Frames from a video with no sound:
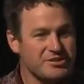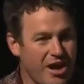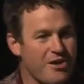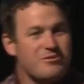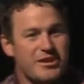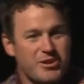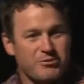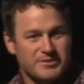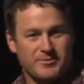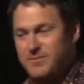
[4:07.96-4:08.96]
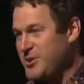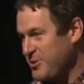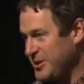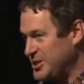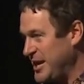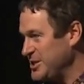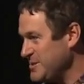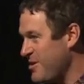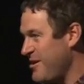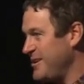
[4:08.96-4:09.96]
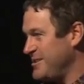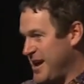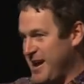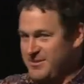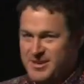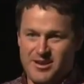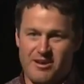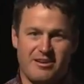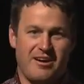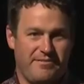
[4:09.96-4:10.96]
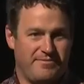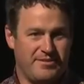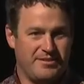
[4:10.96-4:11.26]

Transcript: only useful if you want to change your mind after you go live.